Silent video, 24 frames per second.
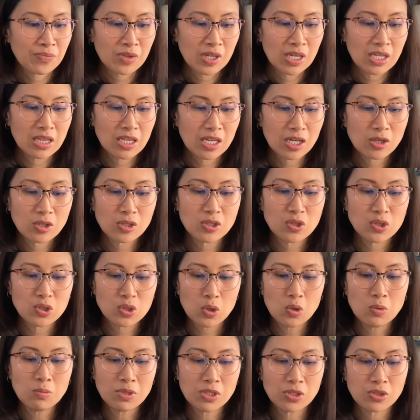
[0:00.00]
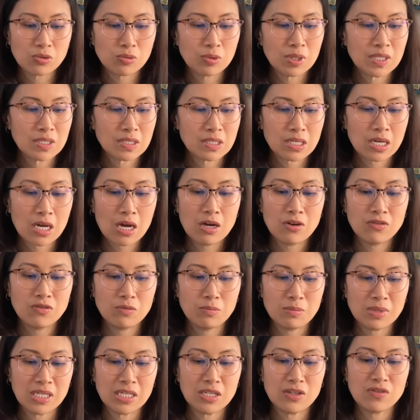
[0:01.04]
there is so much risk of
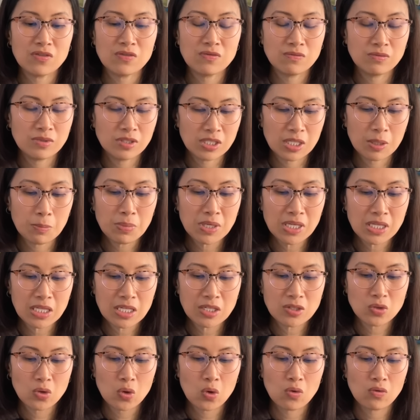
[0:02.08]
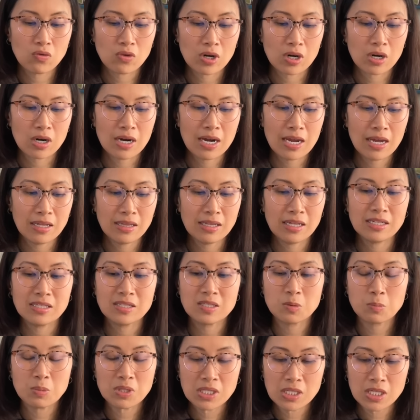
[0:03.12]
me tipping these over and then
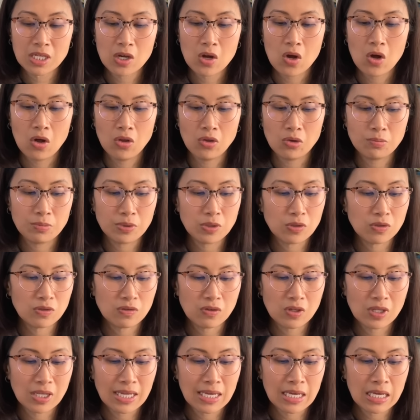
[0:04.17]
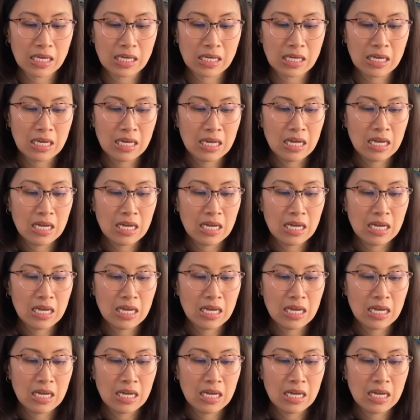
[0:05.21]
spilling all the beautiful ink.